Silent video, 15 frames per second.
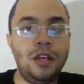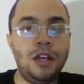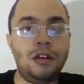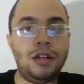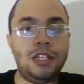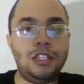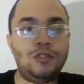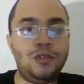
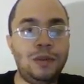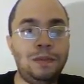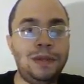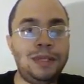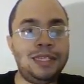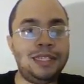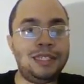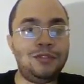Alright, so white
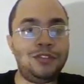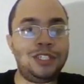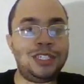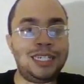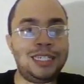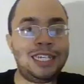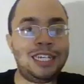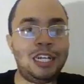played this, which is
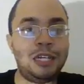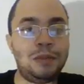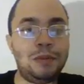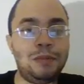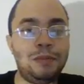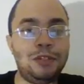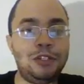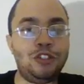not terrible,
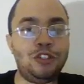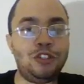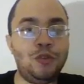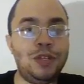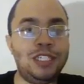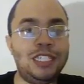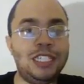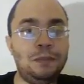but there's no
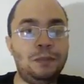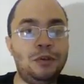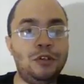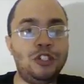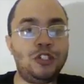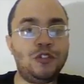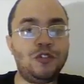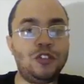reason to
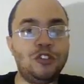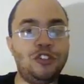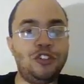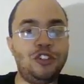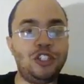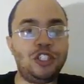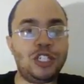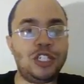push first,
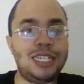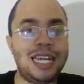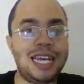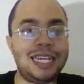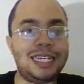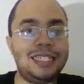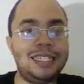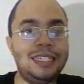just
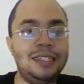connect.